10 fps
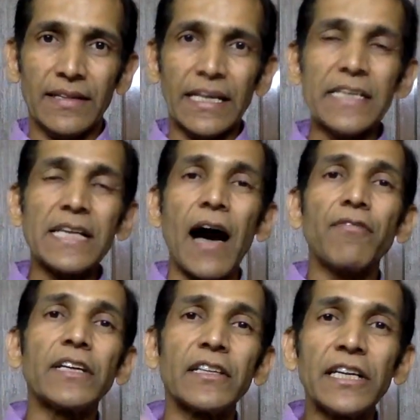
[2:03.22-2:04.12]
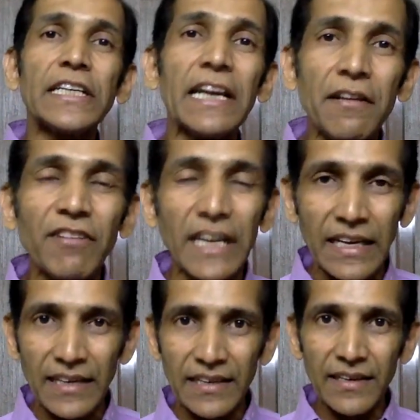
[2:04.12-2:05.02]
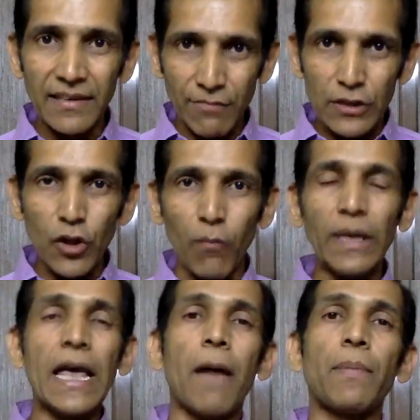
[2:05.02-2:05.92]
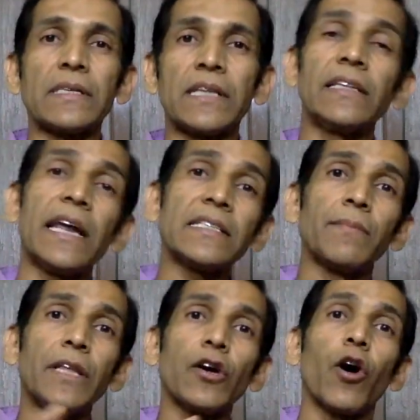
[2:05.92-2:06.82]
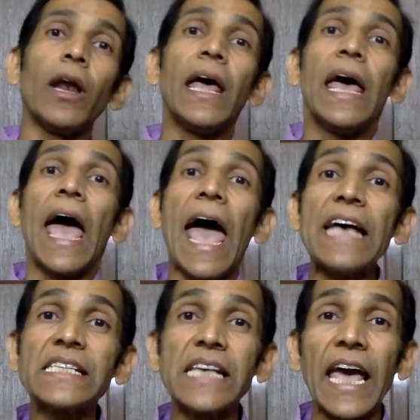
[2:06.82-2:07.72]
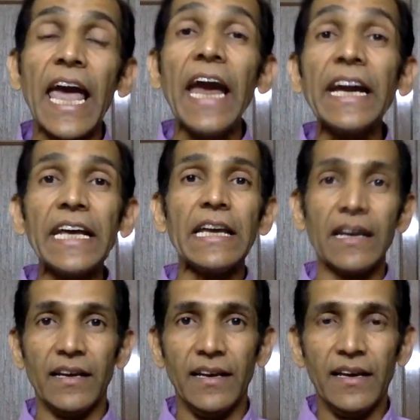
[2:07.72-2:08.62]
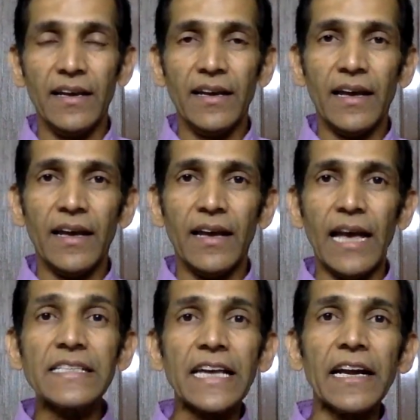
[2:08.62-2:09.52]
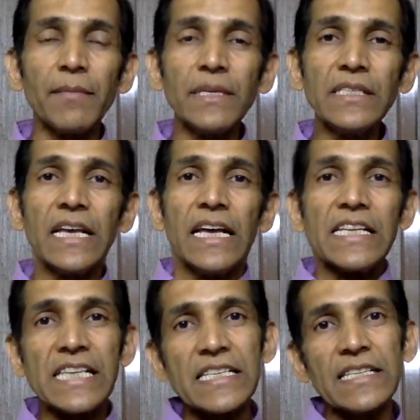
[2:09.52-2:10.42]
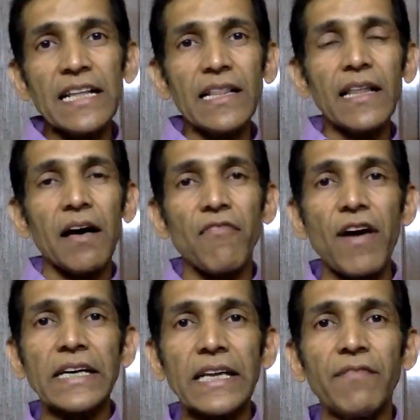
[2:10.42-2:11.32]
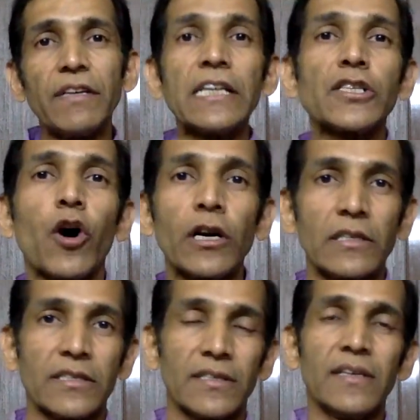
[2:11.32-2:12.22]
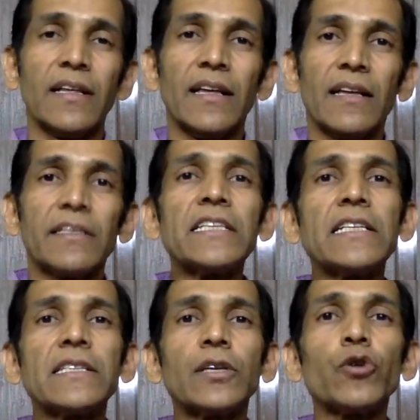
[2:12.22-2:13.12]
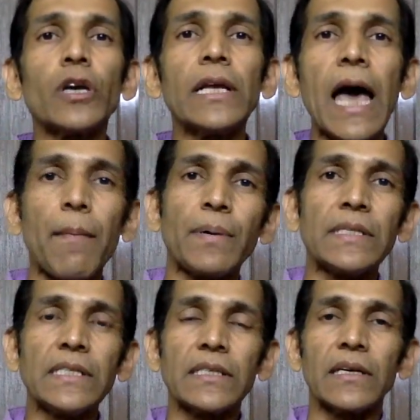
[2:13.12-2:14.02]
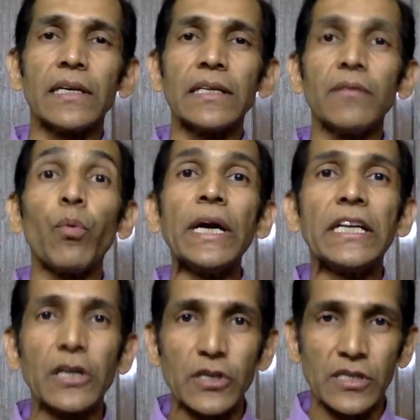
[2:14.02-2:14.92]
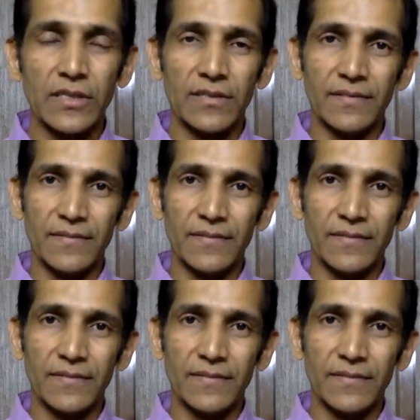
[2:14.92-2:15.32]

that is after the delivery, which normally happens. Then there is something called SAD. SAD means seasonal affective disorder. This is usually happens in winters.